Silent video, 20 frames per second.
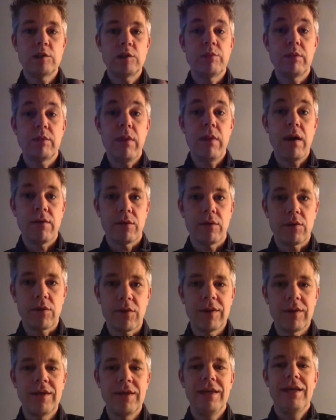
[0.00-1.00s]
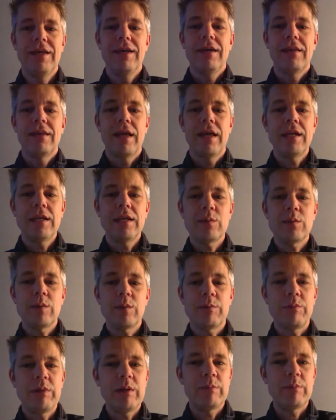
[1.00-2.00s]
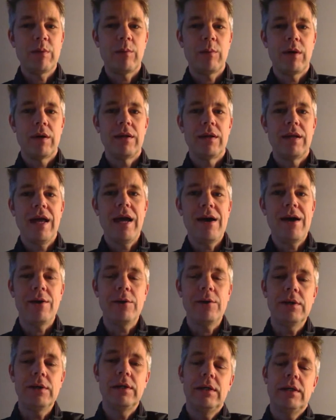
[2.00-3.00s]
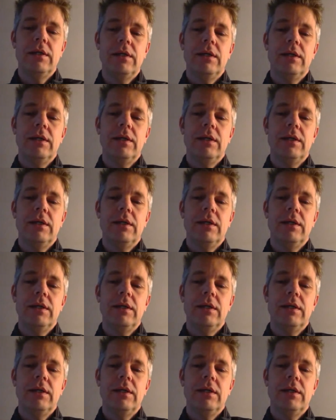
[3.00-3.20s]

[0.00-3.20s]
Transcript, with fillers: once per month. That is what people want now.